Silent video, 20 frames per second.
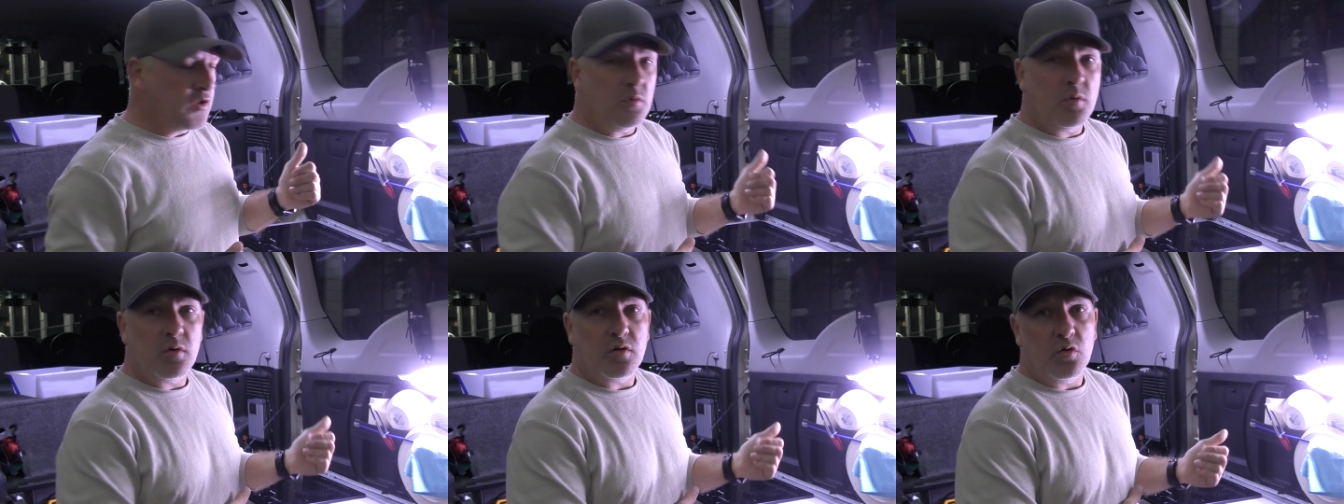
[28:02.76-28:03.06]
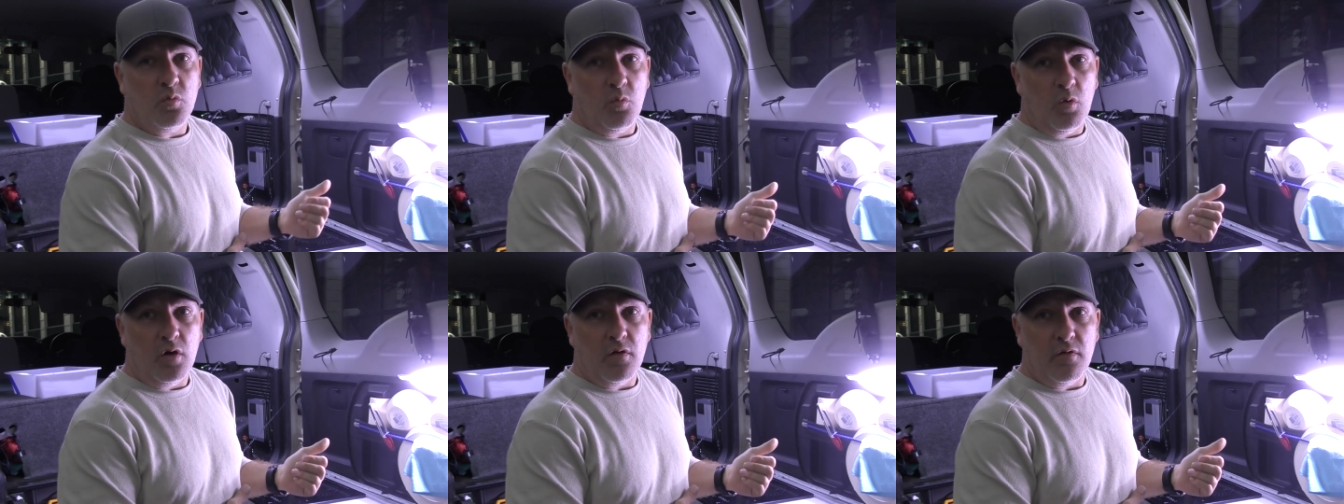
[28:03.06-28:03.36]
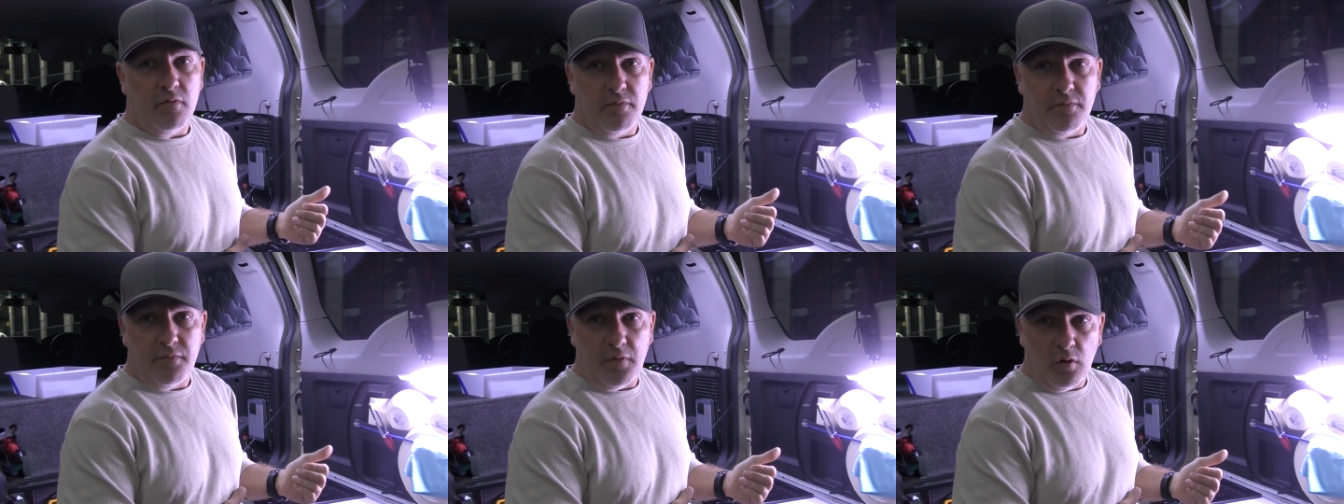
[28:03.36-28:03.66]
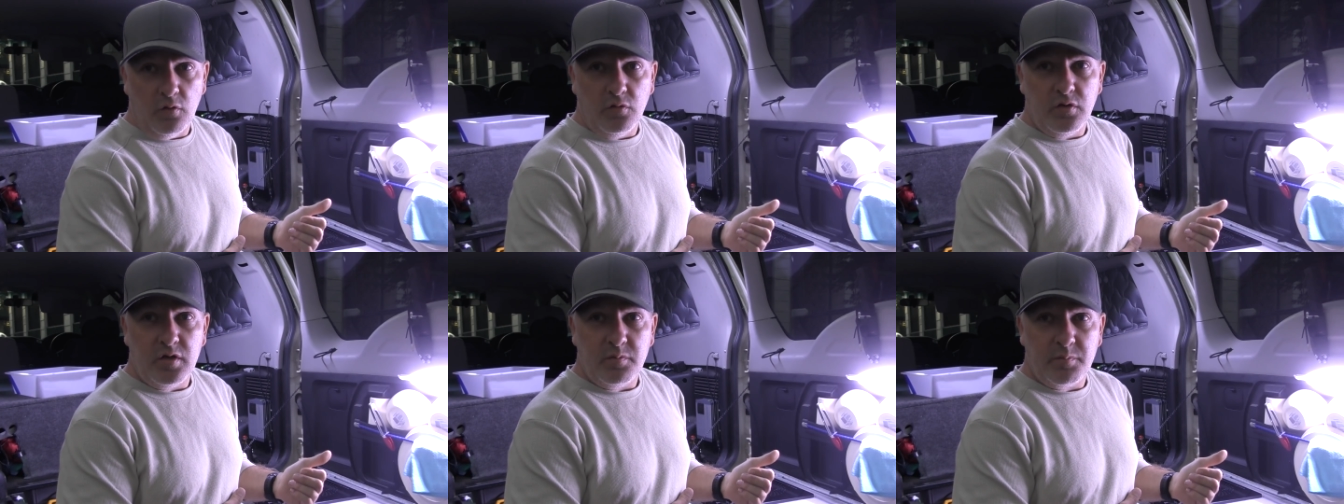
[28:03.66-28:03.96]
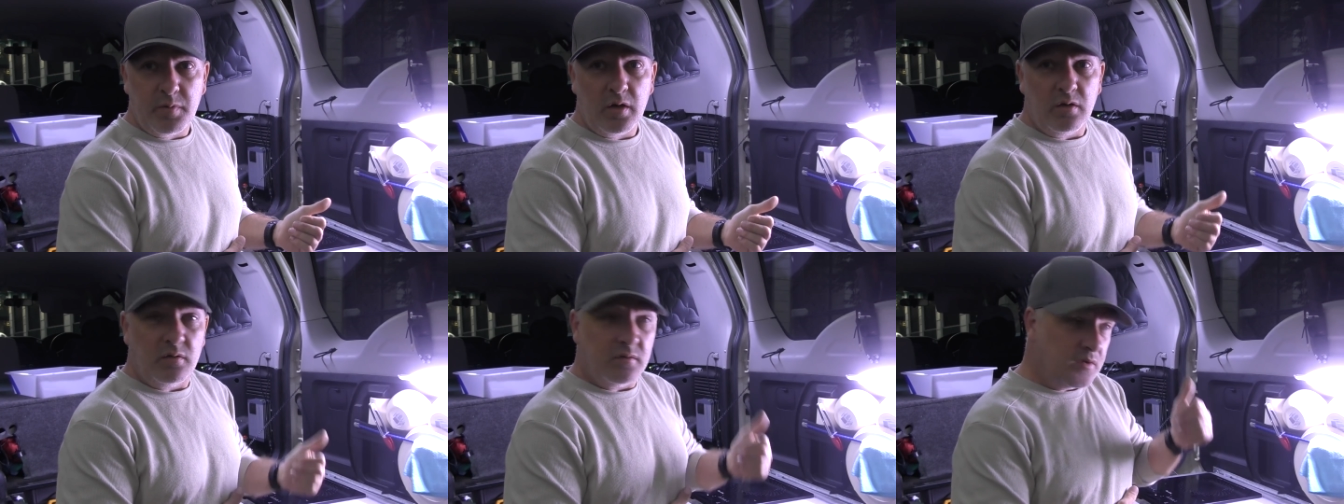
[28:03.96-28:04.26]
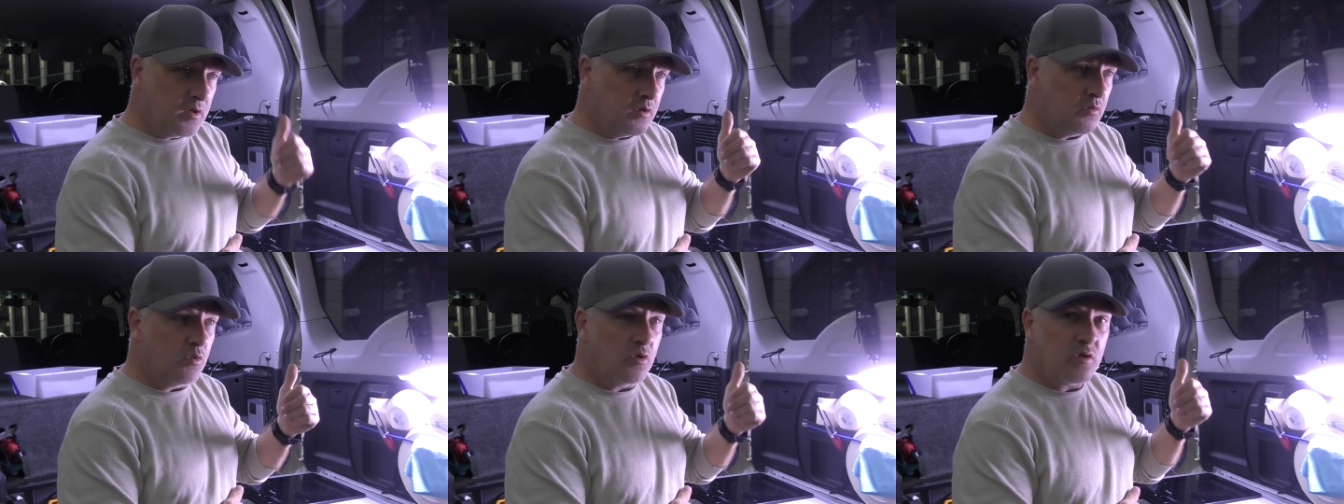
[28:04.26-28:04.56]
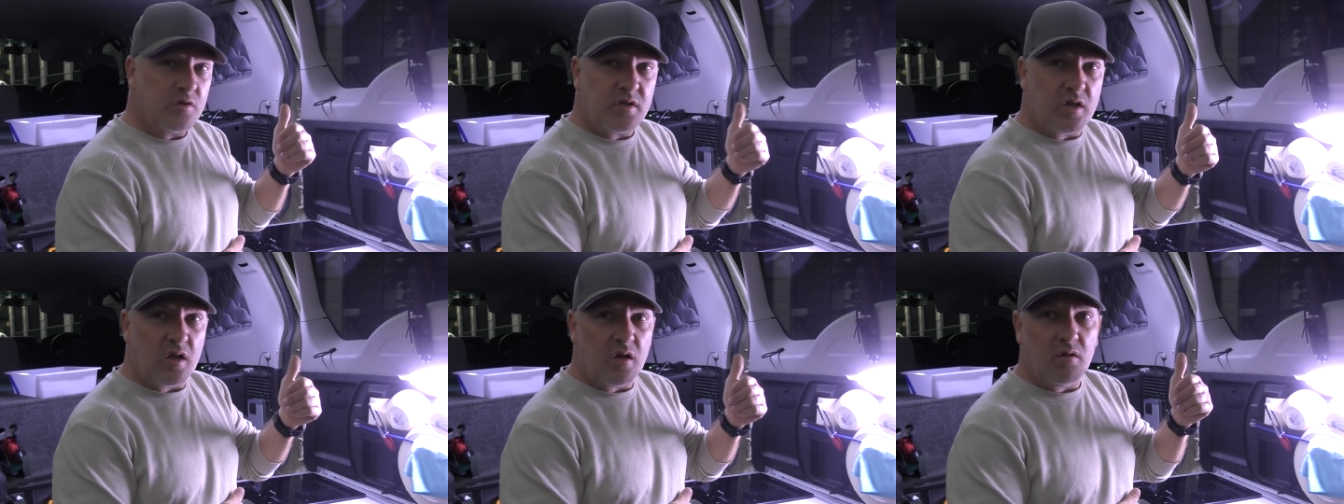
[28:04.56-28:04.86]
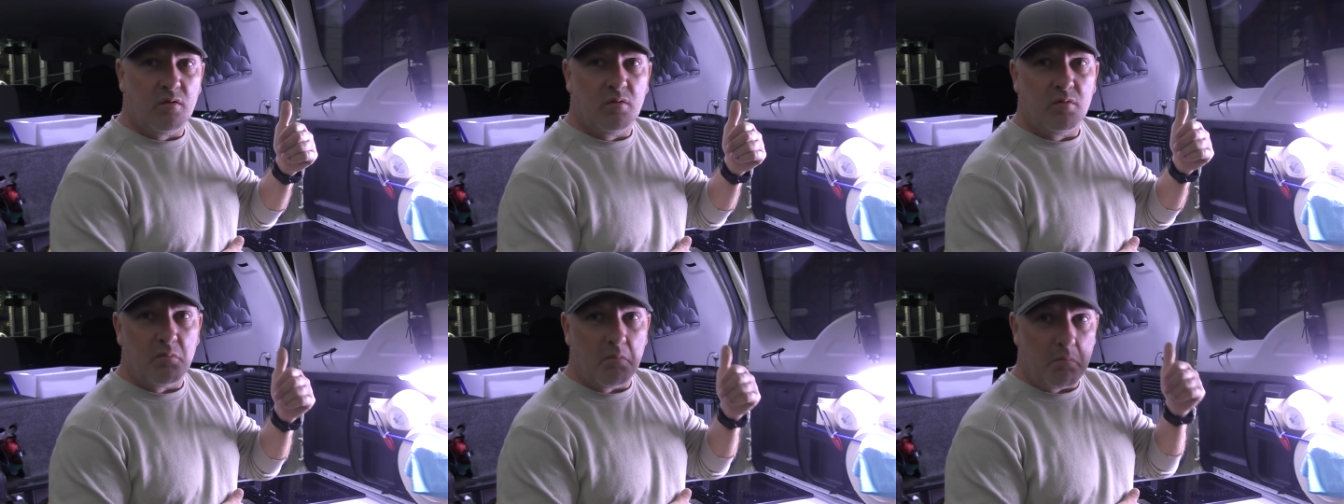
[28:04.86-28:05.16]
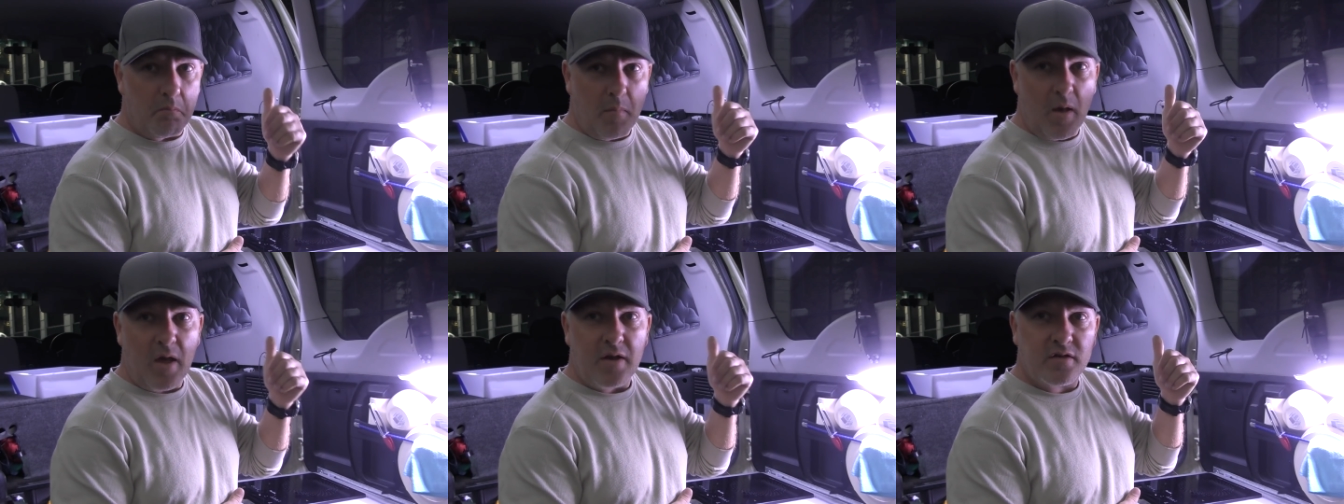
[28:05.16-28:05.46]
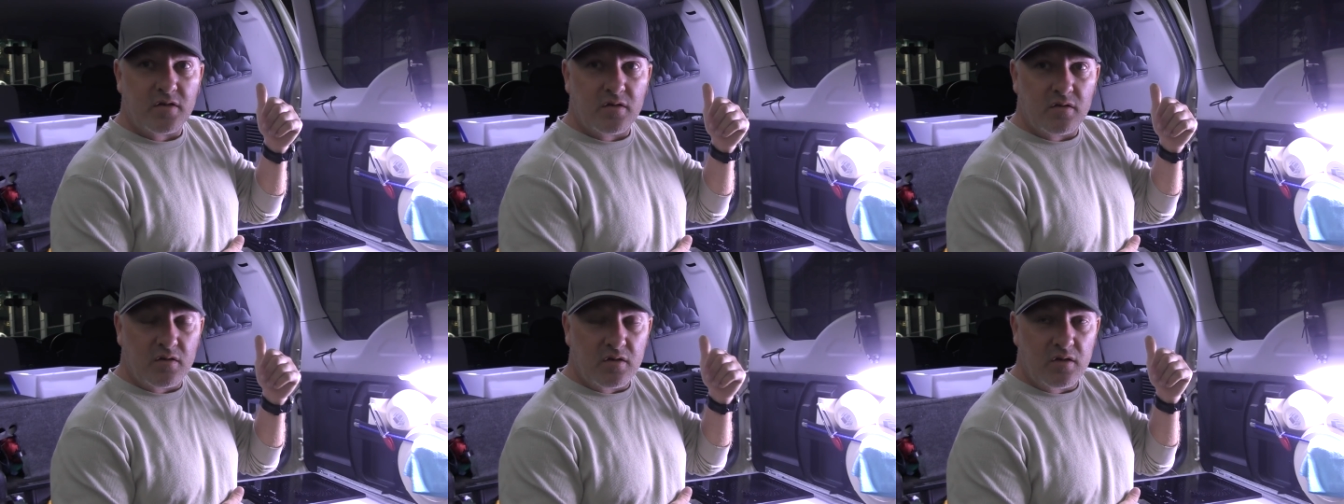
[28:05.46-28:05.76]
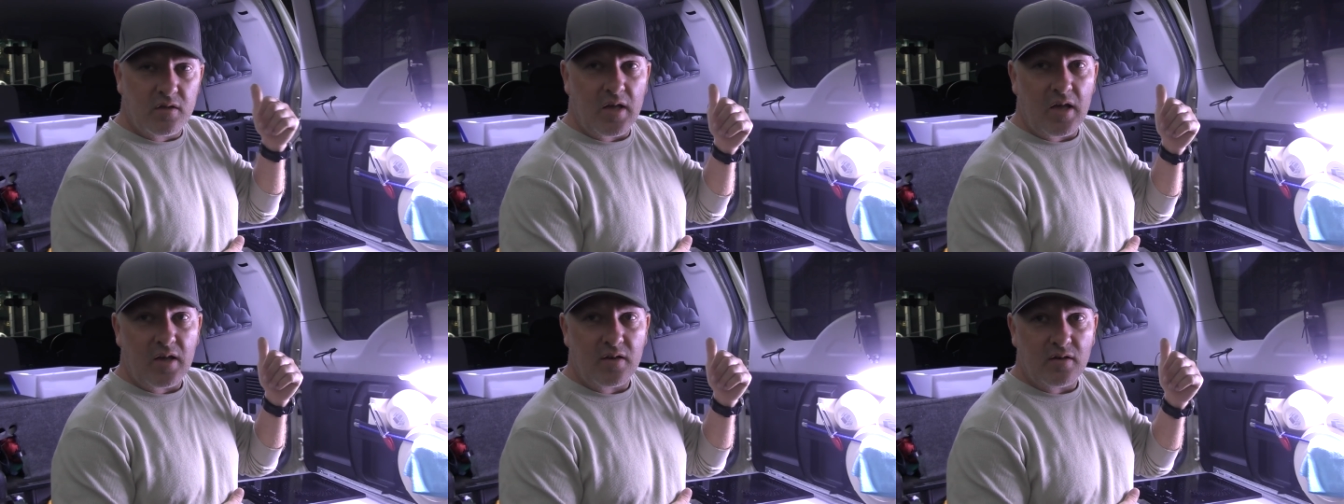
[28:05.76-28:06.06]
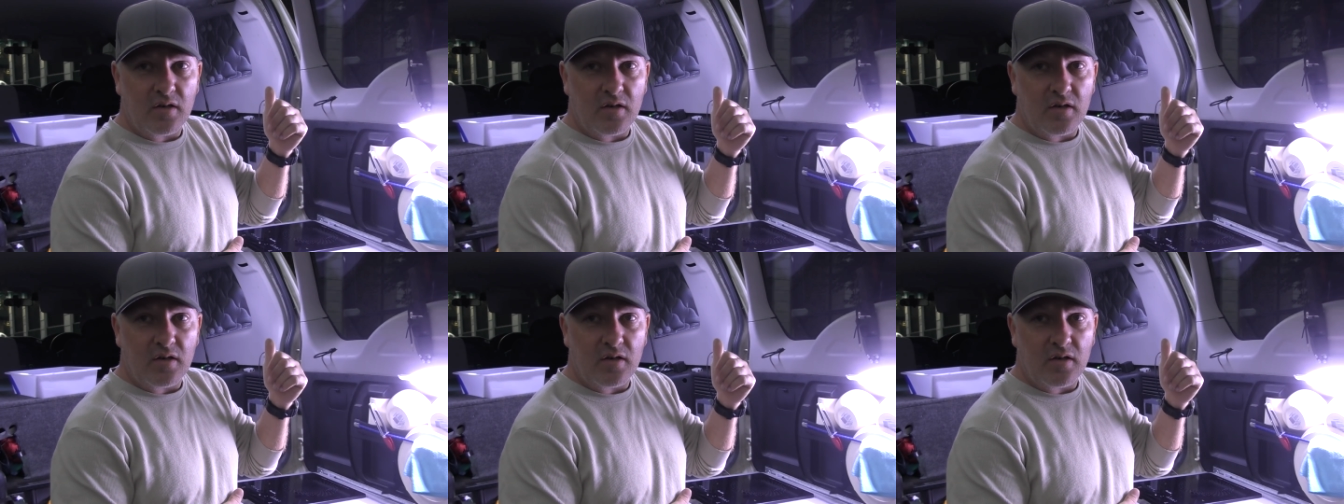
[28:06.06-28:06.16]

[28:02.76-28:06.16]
200 watt folding panels that are also matched to that